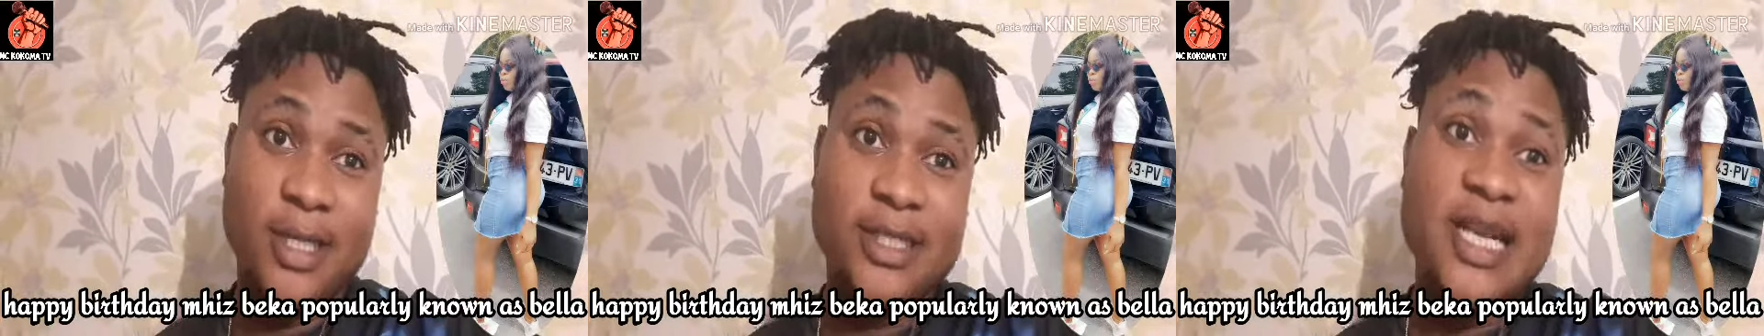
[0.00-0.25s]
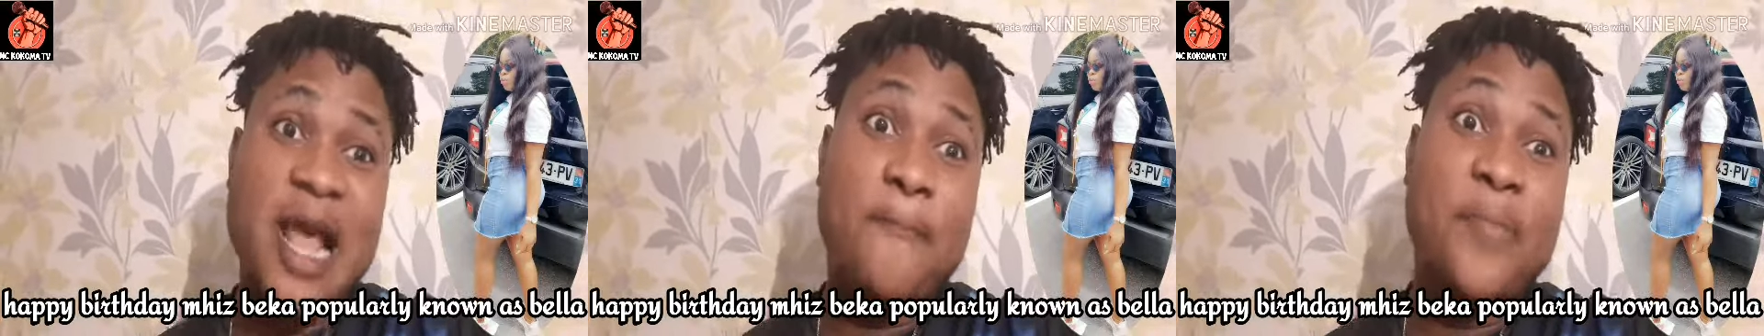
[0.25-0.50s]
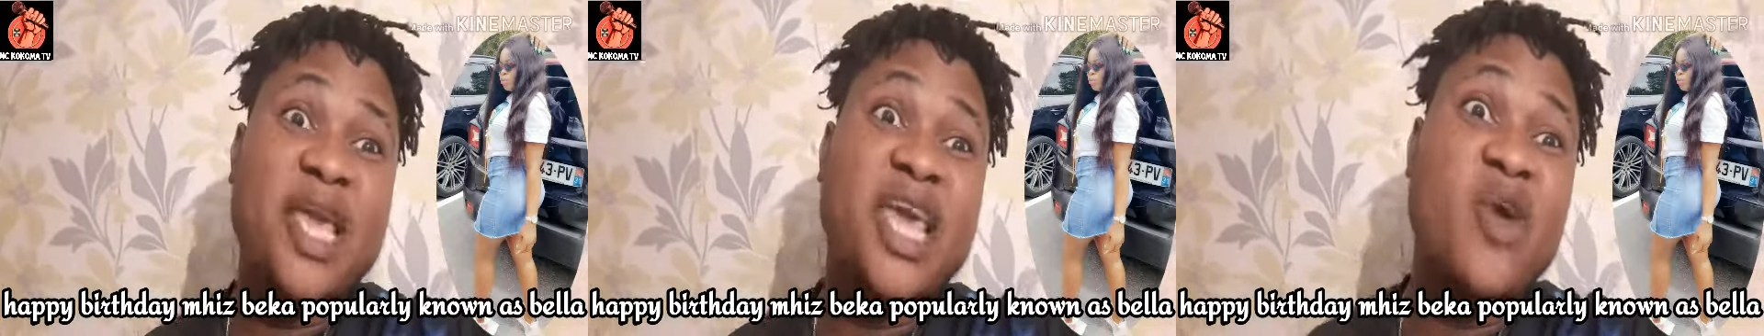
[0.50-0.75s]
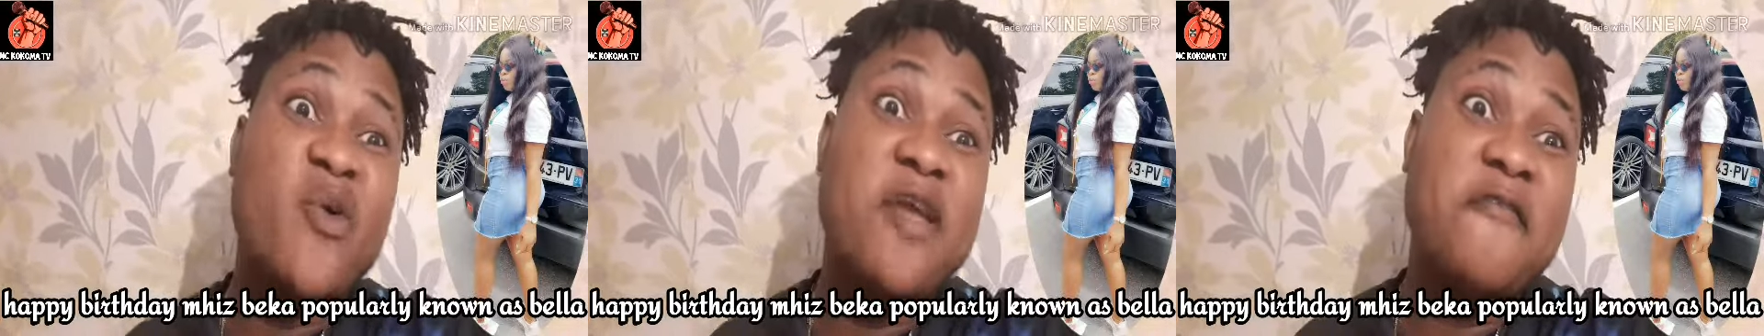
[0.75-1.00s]
they send a
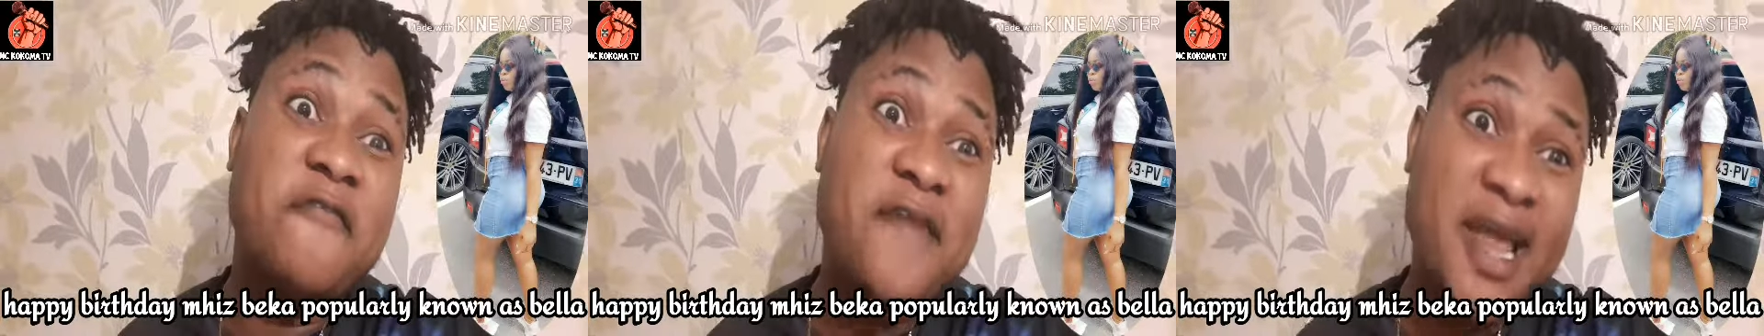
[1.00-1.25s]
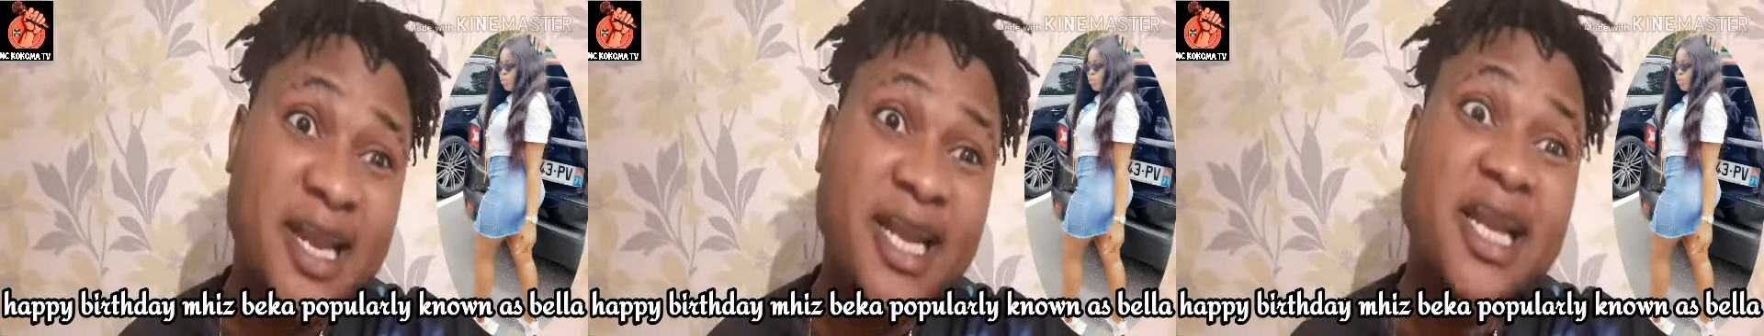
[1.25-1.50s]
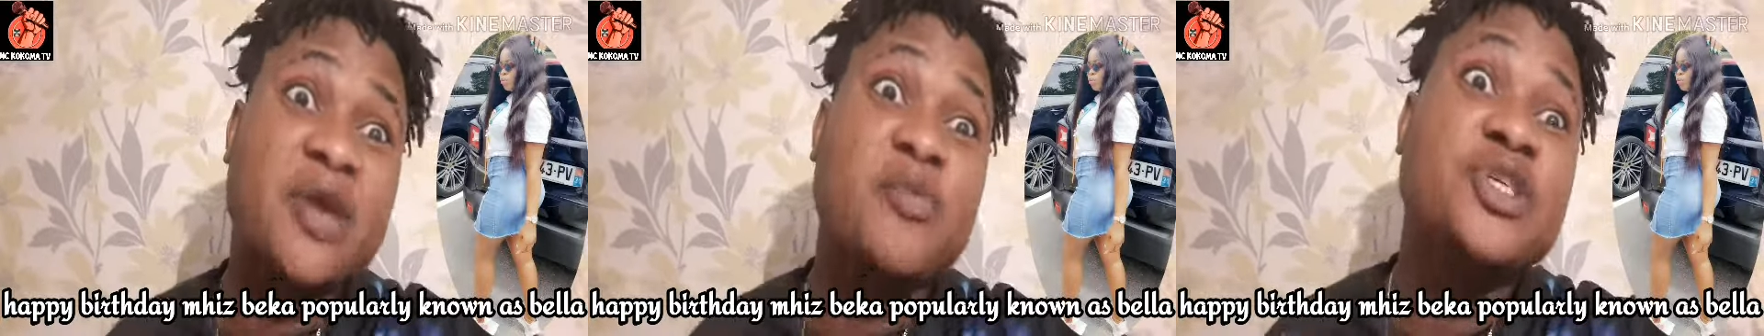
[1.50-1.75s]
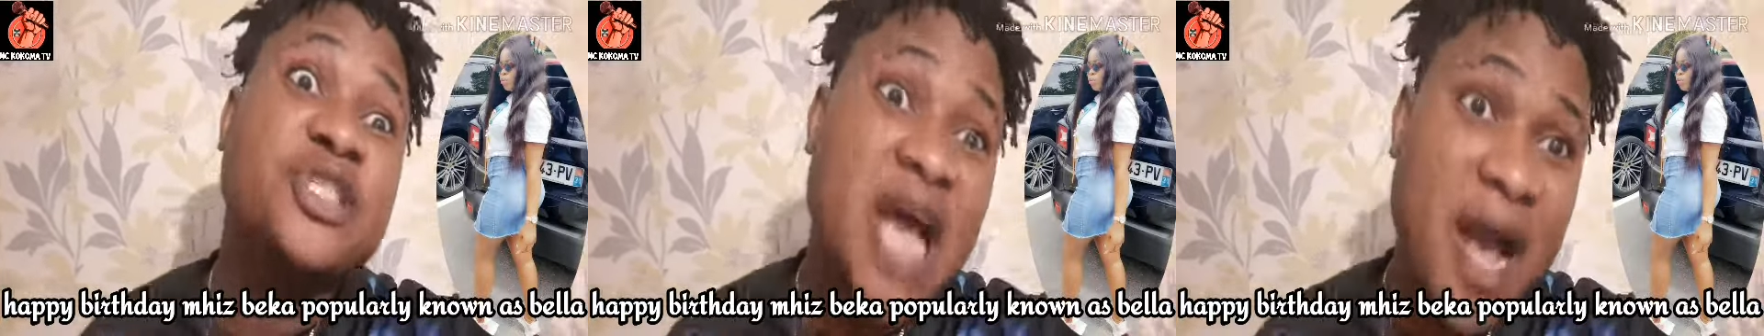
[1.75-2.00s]
picking way fan and they
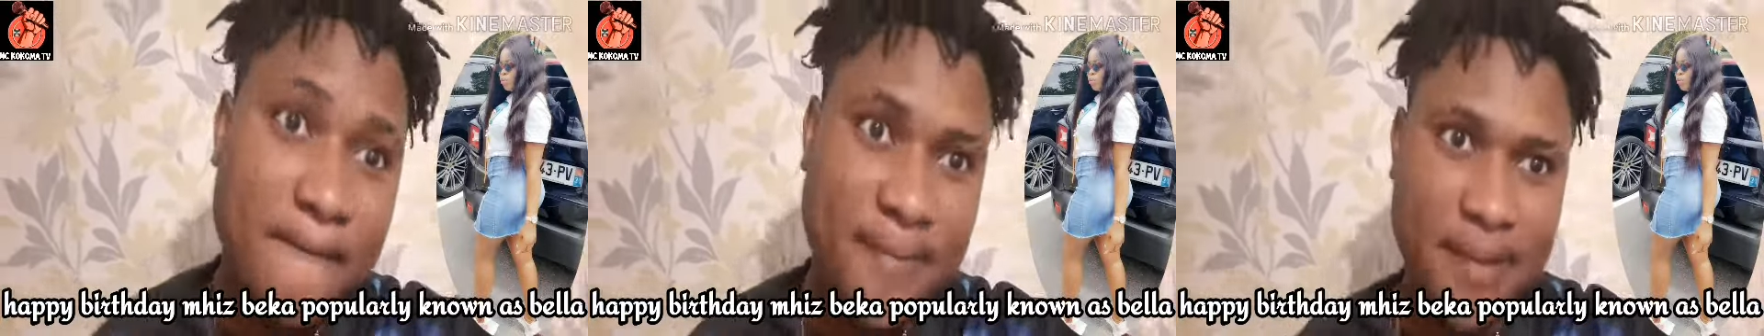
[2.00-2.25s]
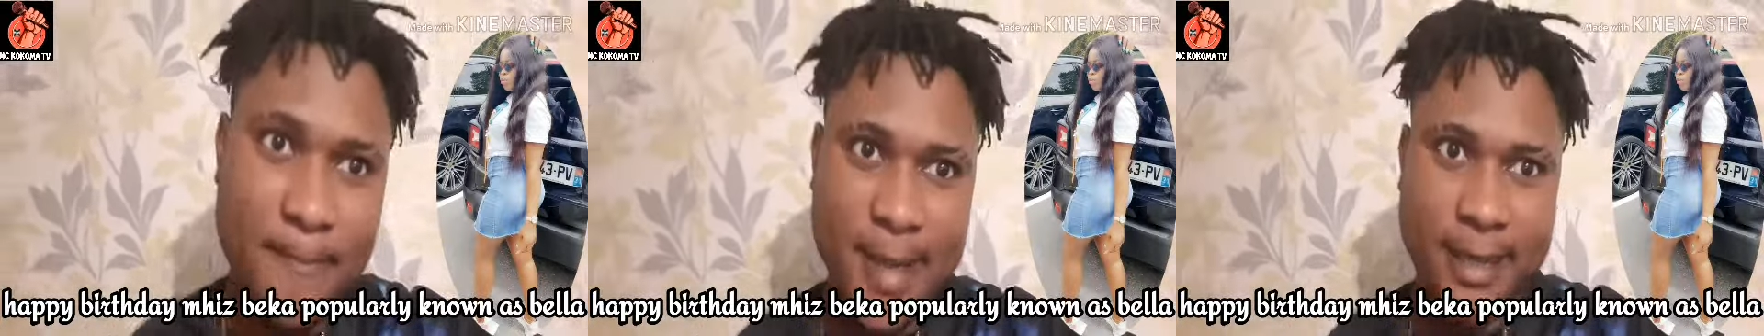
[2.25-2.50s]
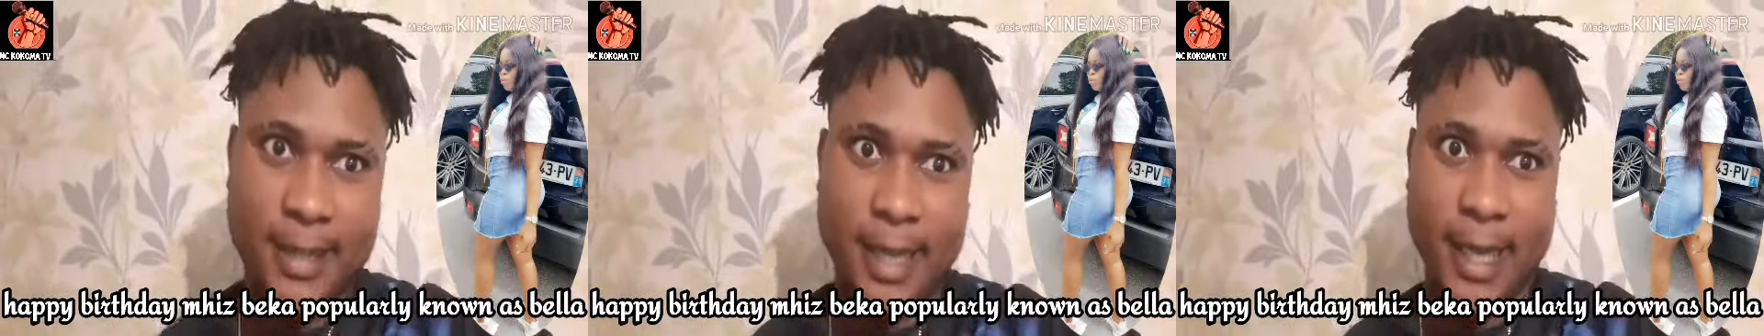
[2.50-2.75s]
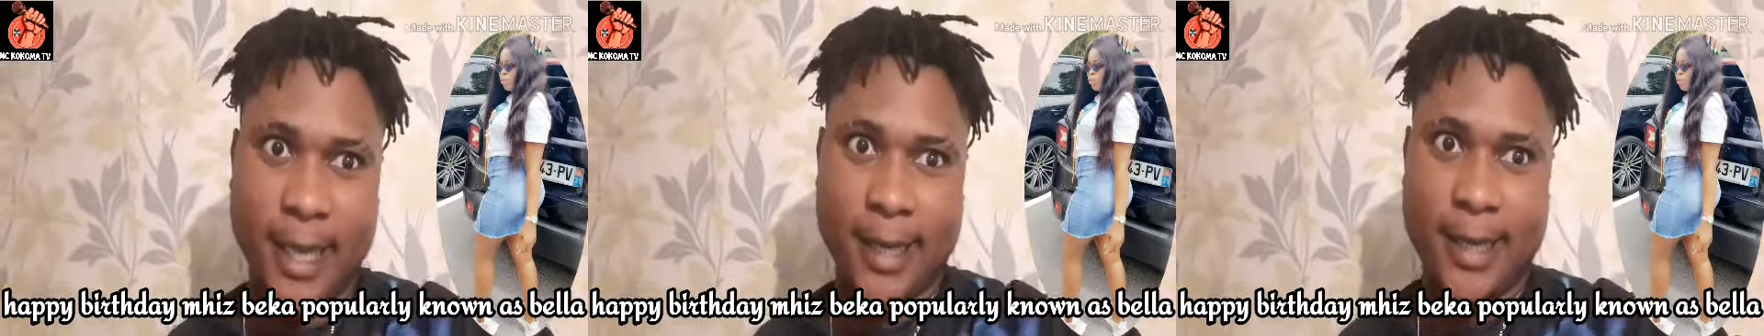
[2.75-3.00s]
wish happy birthday.